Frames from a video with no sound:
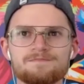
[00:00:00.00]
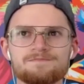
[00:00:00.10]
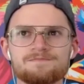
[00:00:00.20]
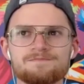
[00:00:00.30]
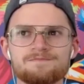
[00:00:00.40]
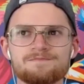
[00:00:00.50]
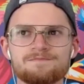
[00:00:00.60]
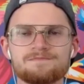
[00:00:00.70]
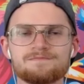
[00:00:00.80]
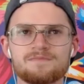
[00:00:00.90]

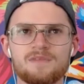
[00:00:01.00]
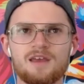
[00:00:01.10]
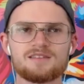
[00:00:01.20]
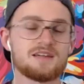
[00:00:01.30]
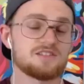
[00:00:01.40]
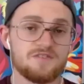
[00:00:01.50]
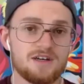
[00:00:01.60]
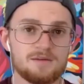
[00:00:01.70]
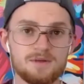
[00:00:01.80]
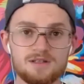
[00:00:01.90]
It sounds
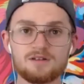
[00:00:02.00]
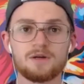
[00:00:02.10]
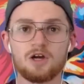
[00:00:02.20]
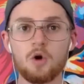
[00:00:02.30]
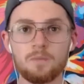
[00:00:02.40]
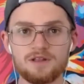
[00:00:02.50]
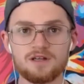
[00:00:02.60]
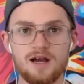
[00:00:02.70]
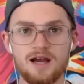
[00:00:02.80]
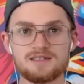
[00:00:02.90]
funny, but a little bit of hope in
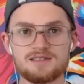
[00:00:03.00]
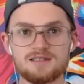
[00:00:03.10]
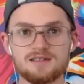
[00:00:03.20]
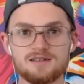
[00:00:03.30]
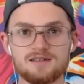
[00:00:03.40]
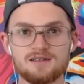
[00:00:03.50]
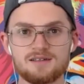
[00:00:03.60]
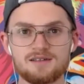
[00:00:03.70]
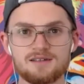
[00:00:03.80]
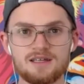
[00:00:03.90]
their eyes,
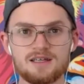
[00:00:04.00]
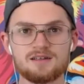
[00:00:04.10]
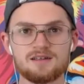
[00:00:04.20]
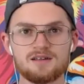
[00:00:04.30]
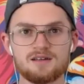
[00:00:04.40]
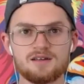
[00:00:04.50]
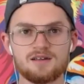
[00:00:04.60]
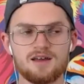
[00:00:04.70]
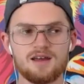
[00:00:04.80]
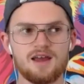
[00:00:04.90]
like,
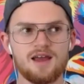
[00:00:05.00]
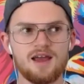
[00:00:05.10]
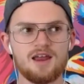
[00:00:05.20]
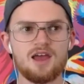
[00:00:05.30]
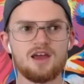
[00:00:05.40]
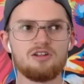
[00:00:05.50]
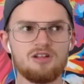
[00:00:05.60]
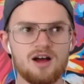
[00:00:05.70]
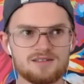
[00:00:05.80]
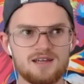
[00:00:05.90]
and a
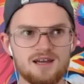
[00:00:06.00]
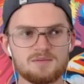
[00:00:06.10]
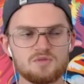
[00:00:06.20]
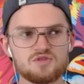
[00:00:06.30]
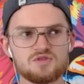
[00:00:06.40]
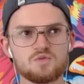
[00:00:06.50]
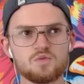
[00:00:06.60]
lot of times,